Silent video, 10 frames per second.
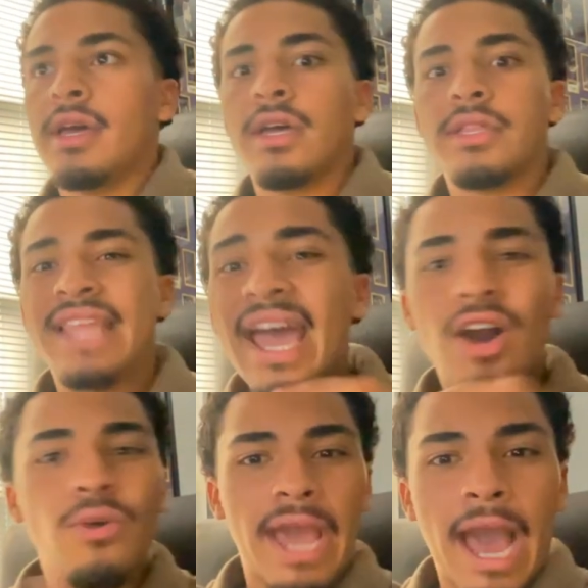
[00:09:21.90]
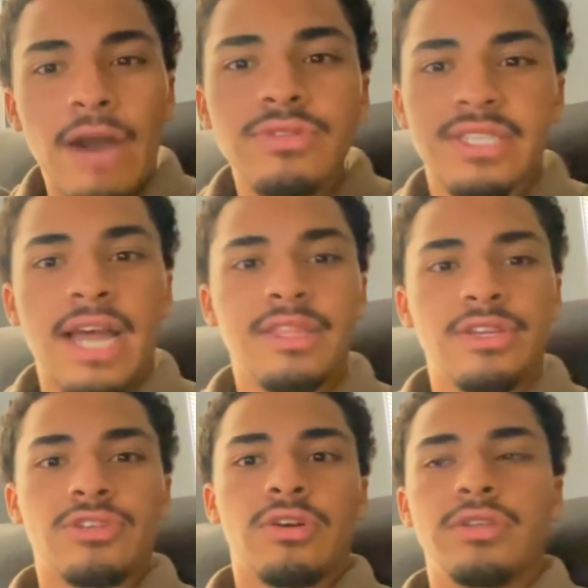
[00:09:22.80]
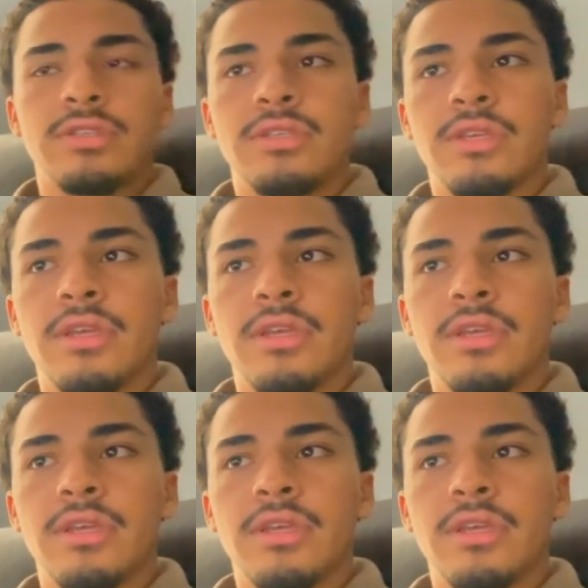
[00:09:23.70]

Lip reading: That helped me outside the charts.